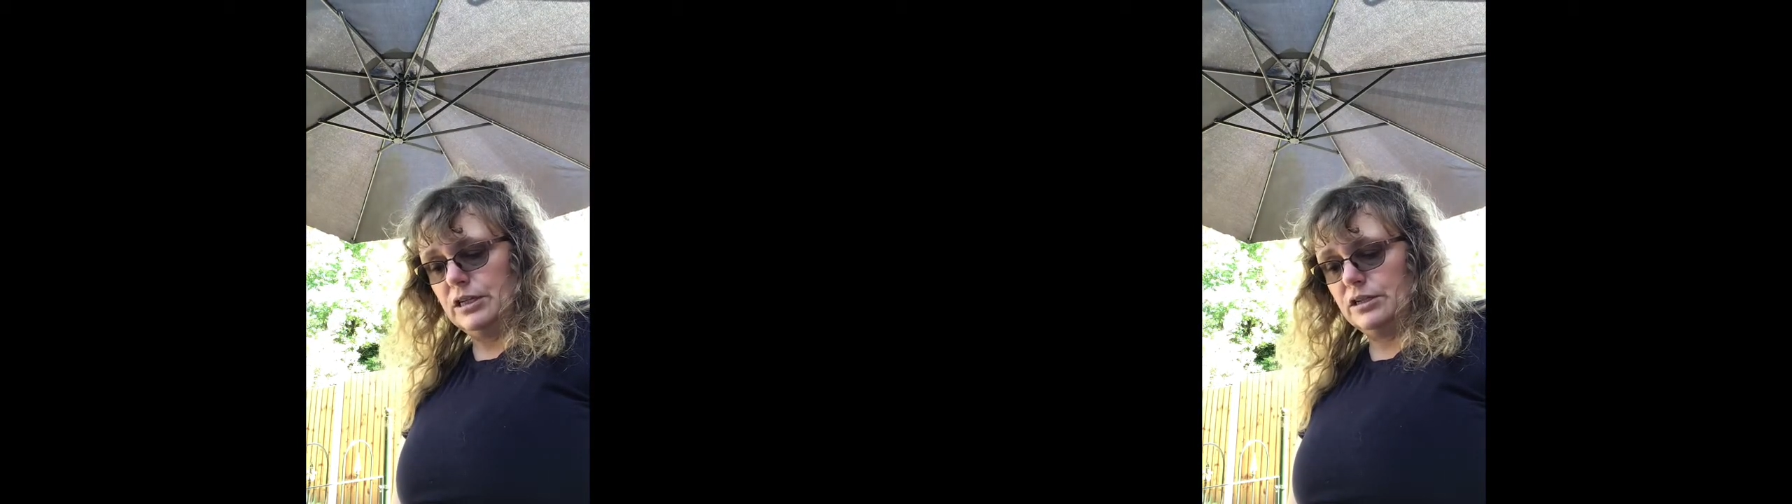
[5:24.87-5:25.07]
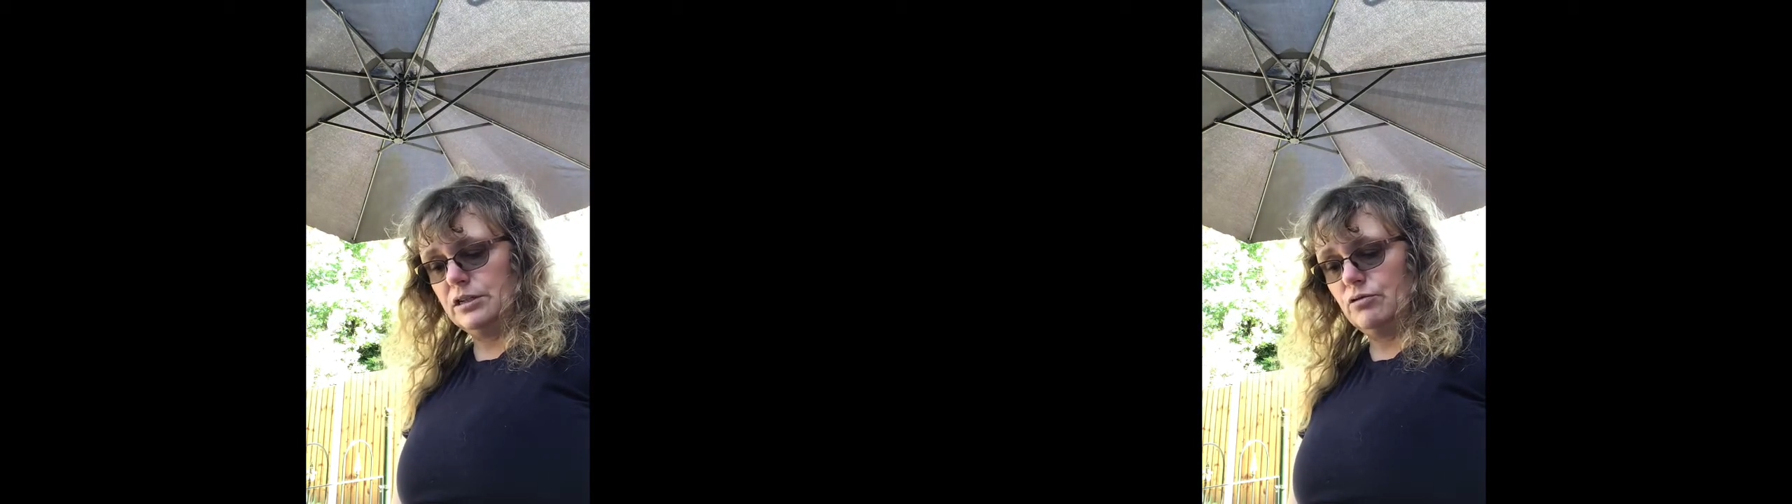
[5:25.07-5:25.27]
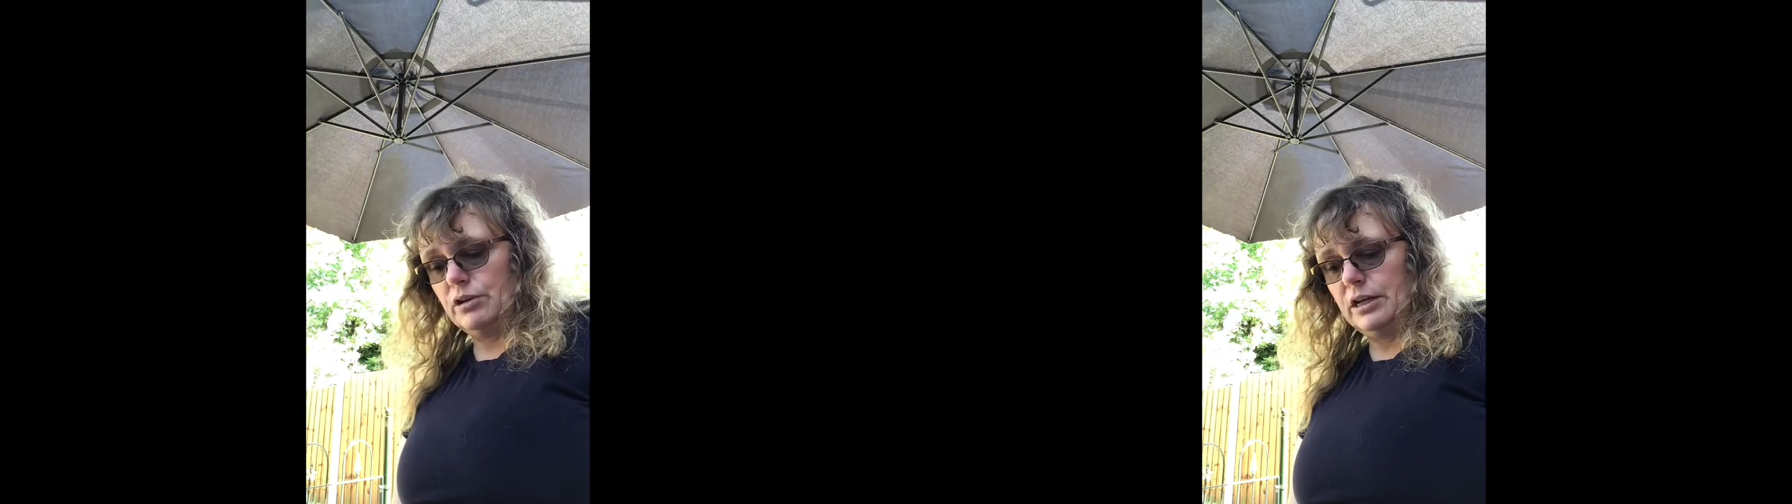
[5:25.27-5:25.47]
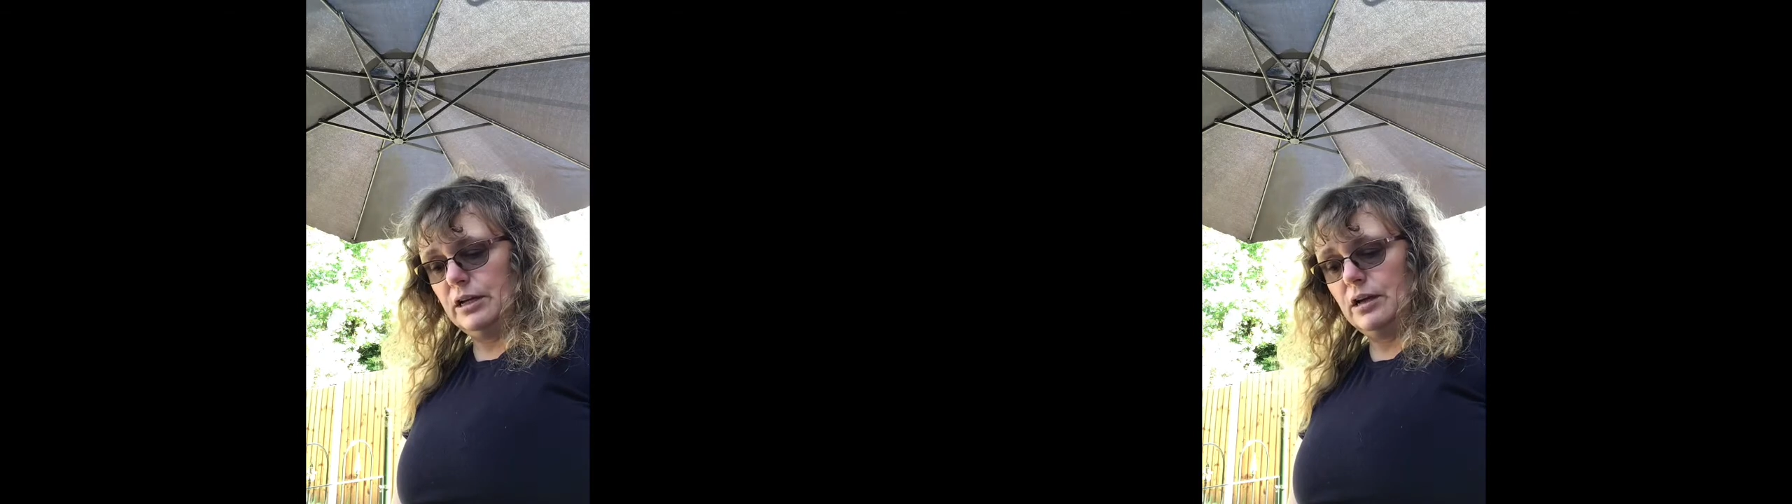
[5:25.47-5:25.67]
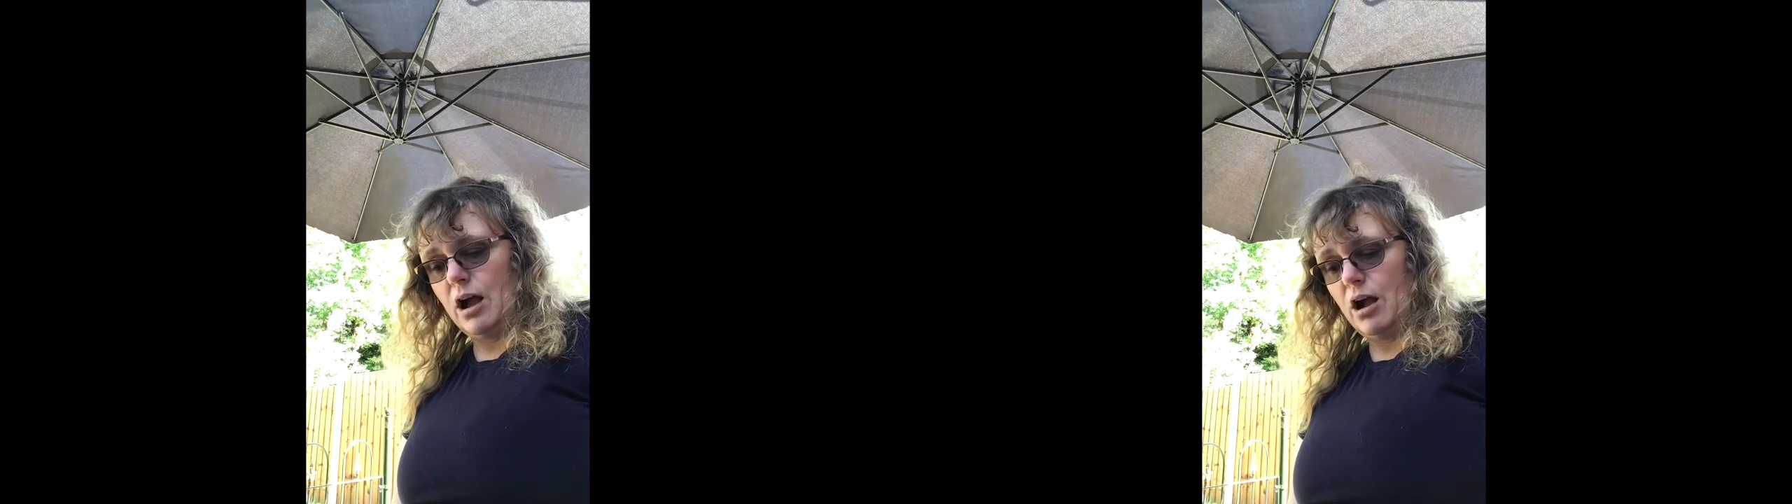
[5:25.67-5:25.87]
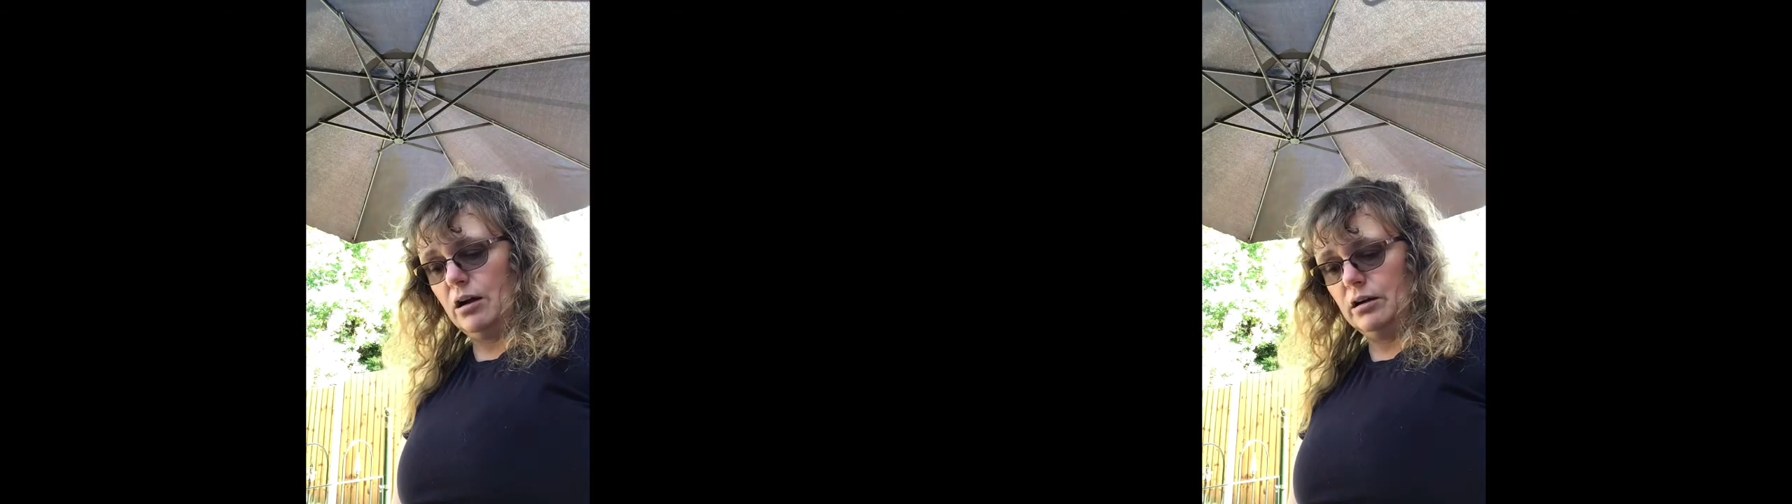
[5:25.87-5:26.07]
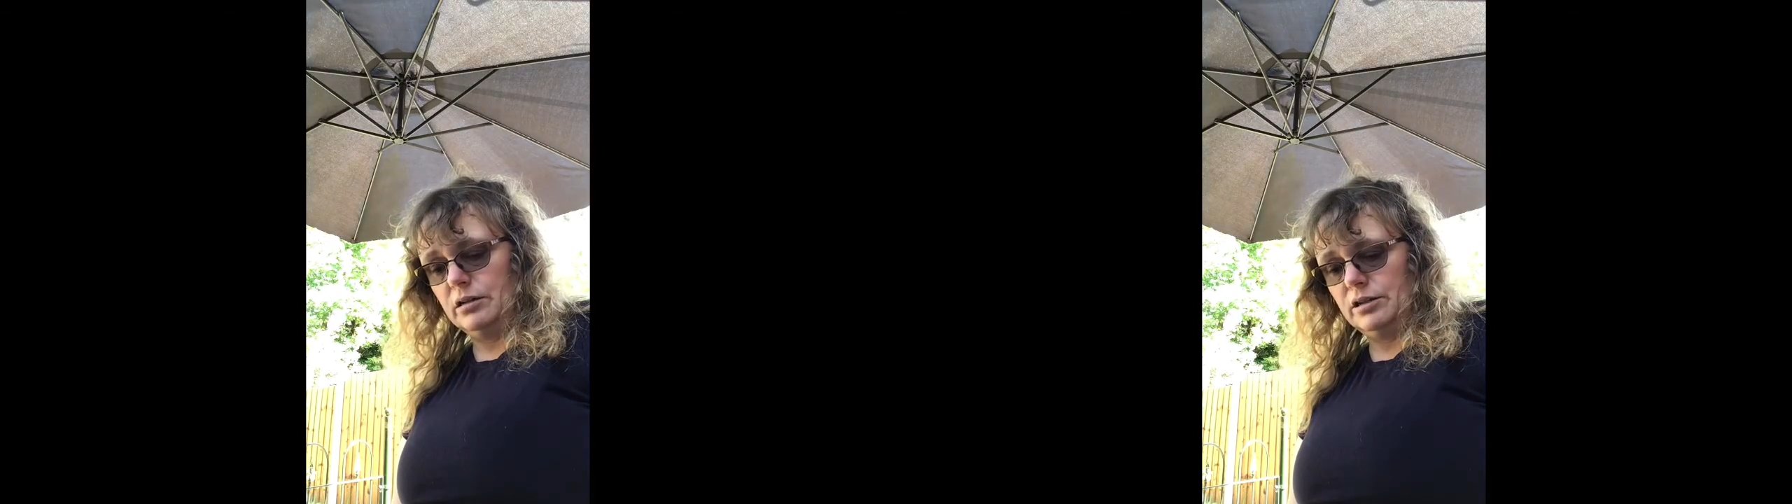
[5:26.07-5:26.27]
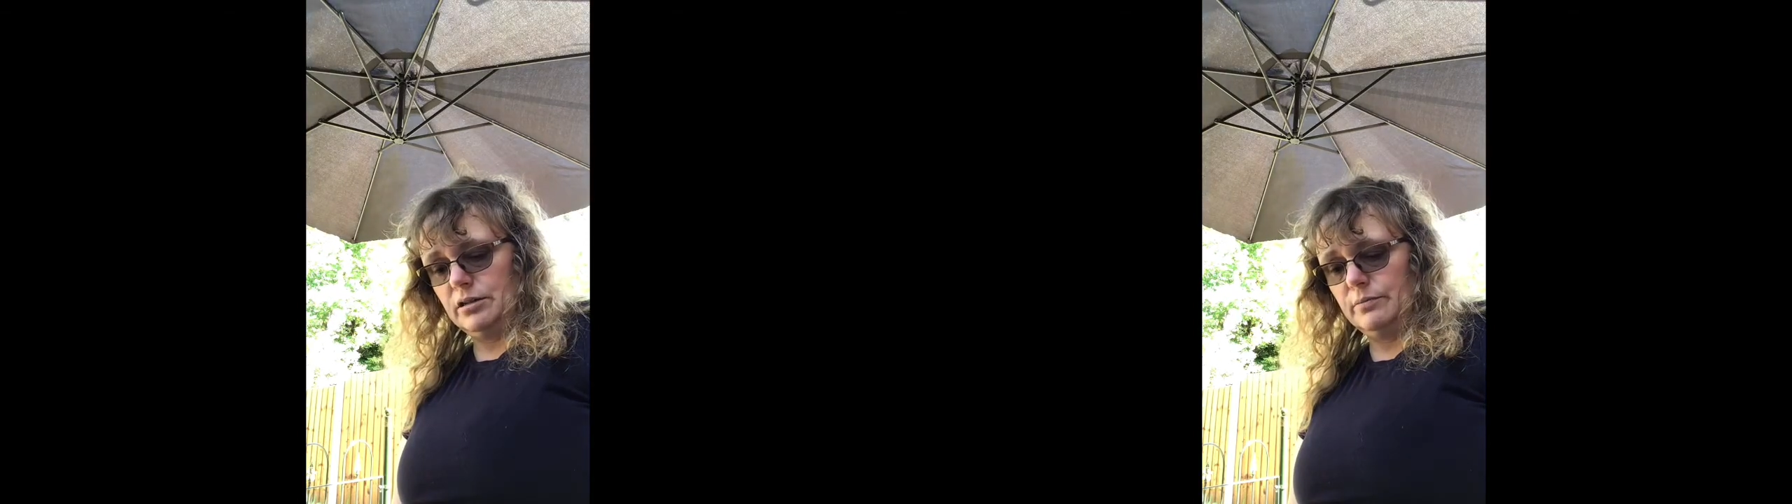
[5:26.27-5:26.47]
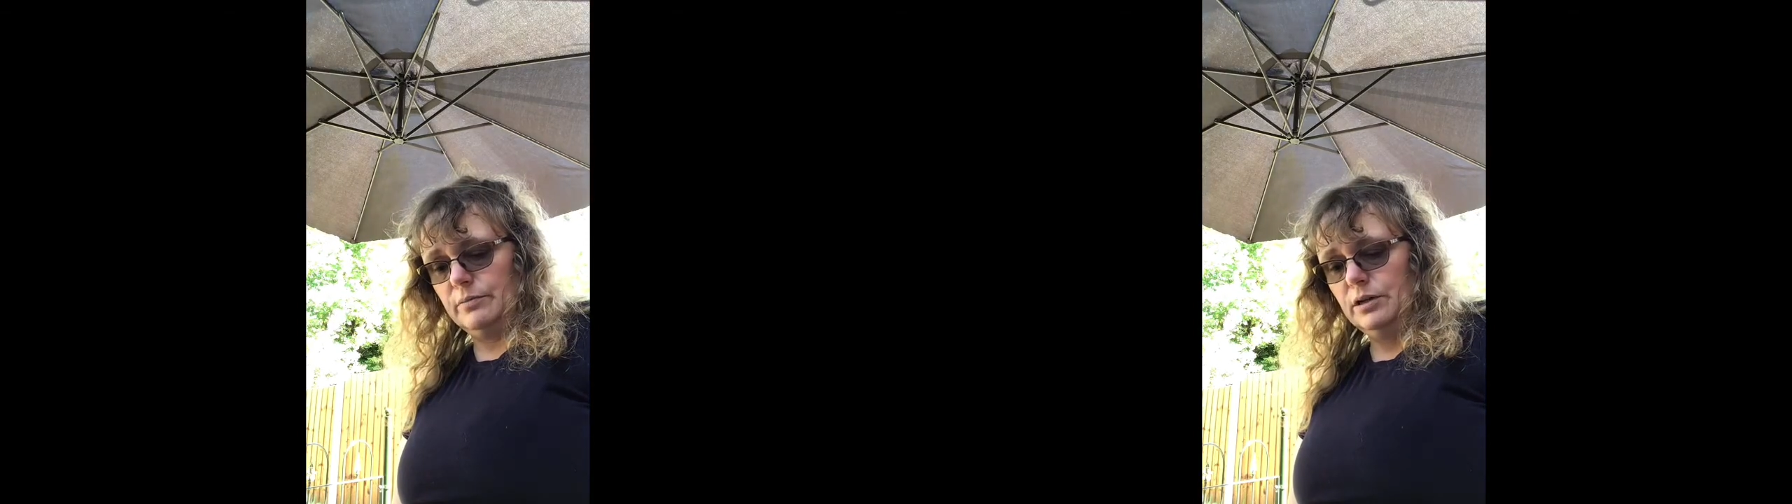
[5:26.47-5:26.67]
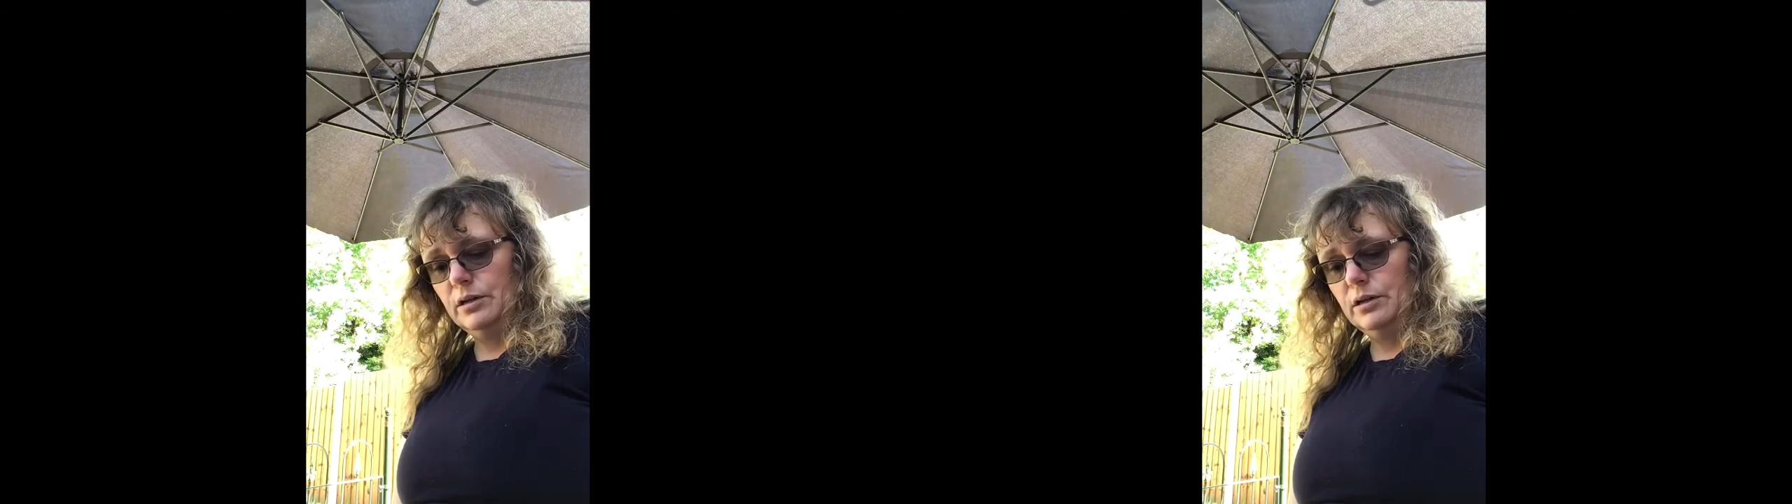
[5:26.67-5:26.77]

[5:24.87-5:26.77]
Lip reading: Silky hugged them.